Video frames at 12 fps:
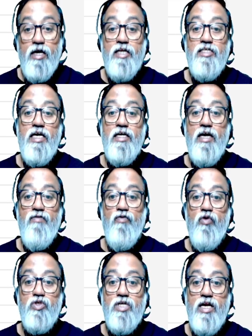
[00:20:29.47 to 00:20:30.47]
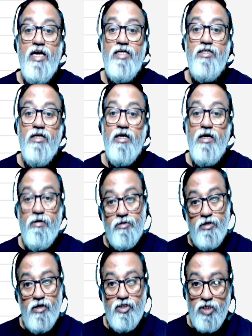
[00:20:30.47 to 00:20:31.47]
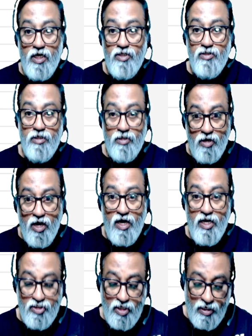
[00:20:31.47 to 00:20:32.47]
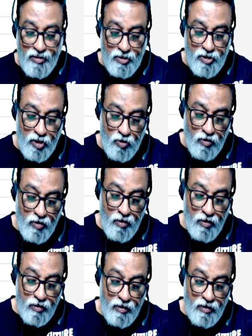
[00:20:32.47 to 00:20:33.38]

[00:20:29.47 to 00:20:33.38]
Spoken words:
resultant force on net third charge, corner charge is 0.